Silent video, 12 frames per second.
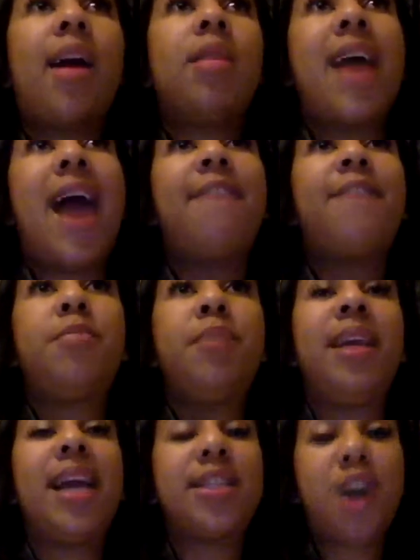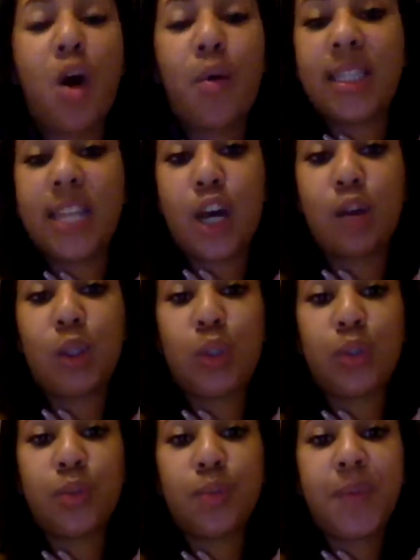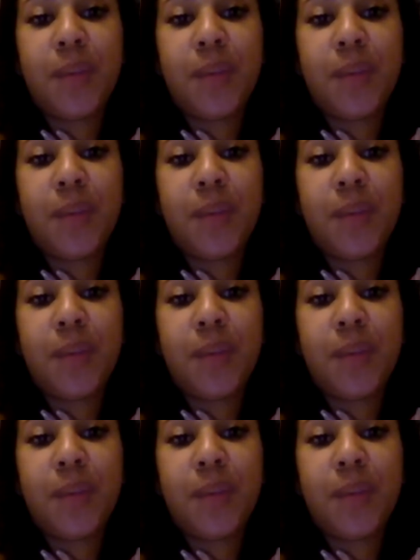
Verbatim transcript: That for me has always held true.